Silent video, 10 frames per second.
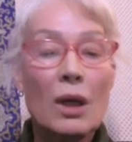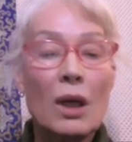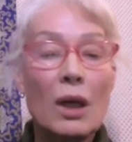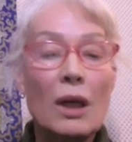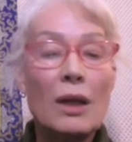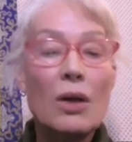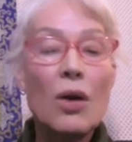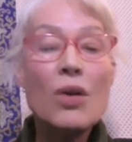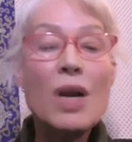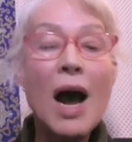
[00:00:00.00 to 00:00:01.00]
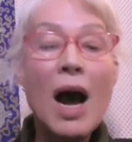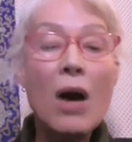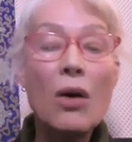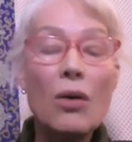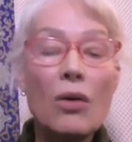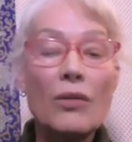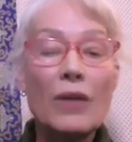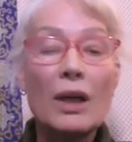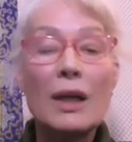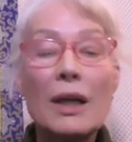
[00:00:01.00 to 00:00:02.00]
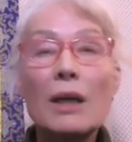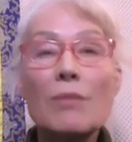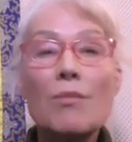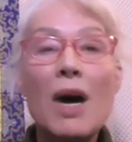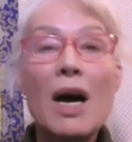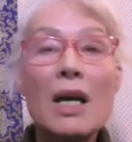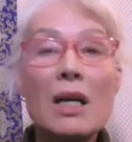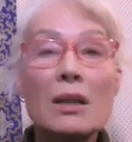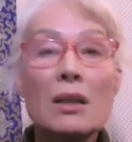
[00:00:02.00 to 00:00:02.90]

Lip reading: Let go now of the clinging mind,